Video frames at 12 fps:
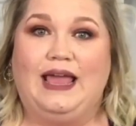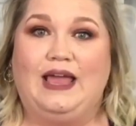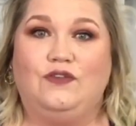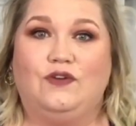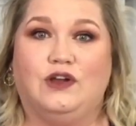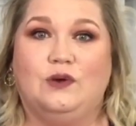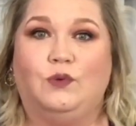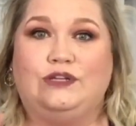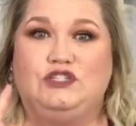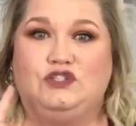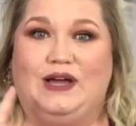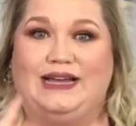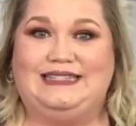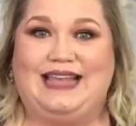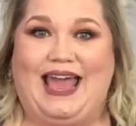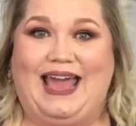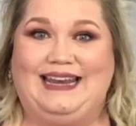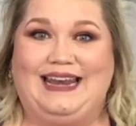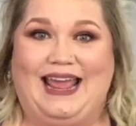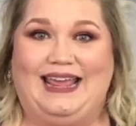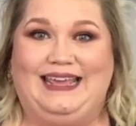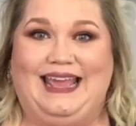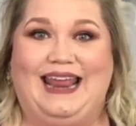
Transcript: and you're going to moisturize at night.